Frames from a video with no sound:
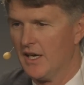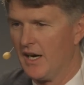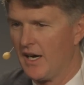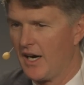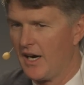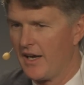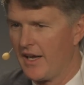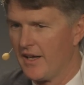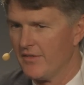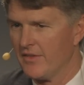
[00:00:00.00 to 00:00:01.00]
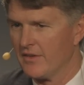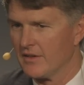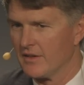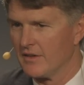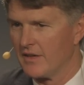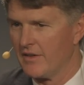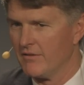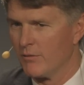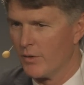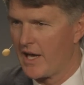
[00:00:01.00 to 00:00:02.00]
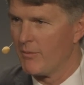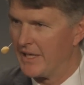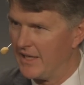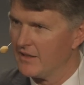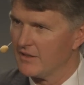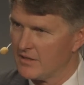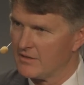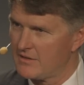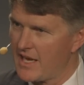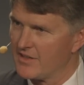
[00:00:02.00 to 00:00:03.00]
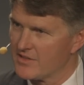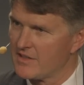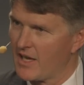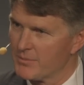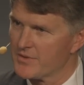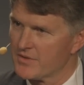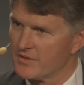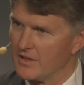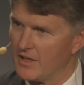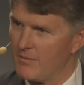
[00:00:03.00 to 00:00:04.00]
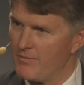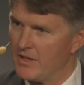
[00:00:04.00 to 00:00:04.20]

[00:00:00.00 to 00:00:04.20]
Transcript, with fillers: Uh, and uh, and we're now beginning to take steps um,